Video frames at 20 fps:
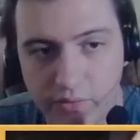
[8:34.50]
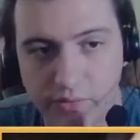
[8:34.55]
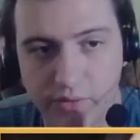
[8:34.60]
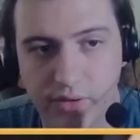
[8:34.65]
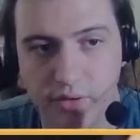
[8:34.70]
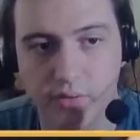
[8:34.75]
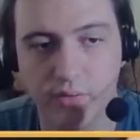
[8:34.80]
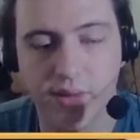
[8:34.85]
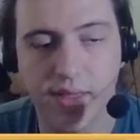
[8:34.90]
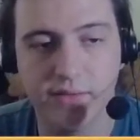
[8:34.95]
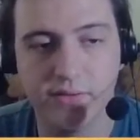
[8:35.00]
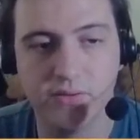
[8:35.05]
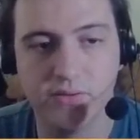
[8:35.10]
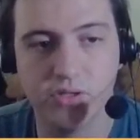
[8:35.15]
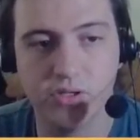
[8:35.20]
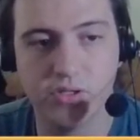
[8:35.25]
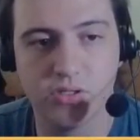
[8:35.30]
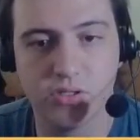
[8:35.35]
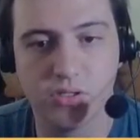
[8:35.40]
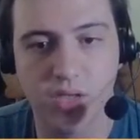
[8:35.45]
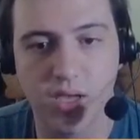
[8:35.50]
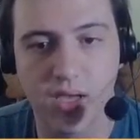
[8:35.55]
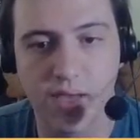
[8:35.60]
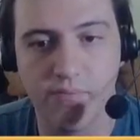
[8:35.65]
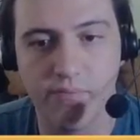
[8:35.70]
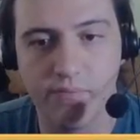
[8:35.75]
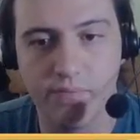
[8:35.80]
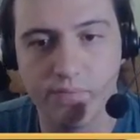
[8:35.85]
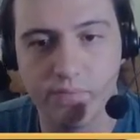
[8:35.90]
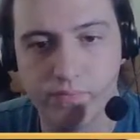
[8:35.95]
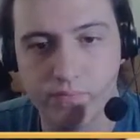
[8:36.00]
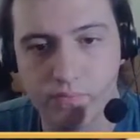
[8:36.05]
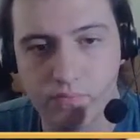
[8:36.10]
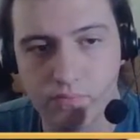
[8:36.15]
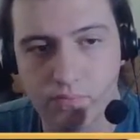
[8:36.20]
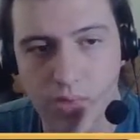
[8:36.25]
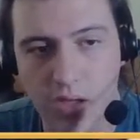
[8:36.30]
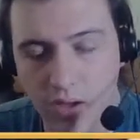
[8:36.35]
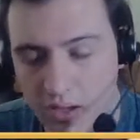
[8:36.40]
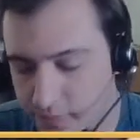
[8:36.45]
ado, let's just,
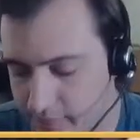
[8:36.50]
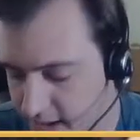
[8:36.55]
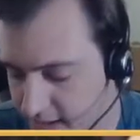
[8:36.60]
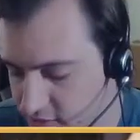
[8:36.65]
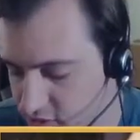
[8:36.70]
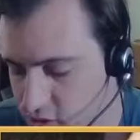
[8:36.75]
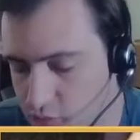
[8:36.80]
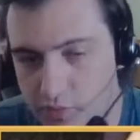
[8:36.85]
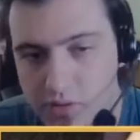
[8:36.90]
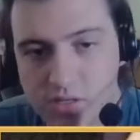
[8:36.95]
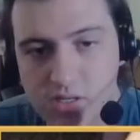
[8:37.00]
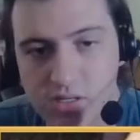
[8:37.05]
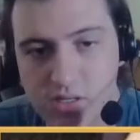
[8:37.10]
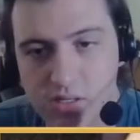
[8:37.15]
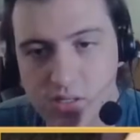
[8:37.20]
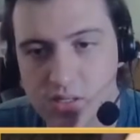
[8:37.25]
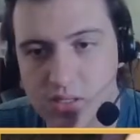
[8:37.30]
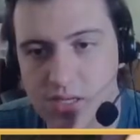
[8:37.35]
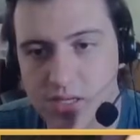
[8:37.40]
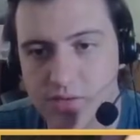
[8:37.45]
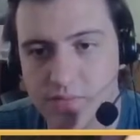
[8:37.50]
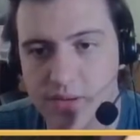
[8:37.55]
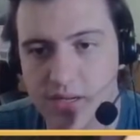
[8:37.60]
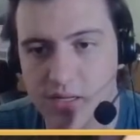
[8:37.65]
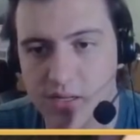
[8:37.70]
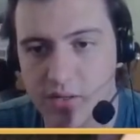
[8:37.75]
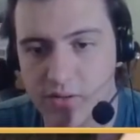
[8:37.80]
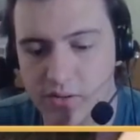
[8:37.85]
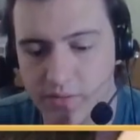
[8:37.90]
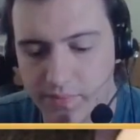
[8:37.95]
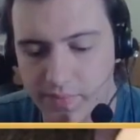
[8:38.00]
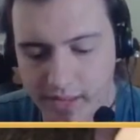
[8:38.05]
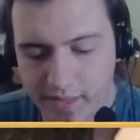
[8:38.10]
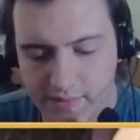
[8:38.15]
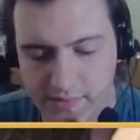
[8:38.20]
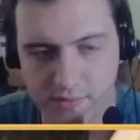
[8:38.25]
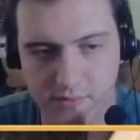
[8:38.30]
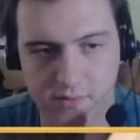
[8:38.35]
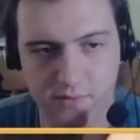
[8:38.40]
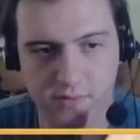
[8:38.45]
I'll come back to you once these have been glued in place.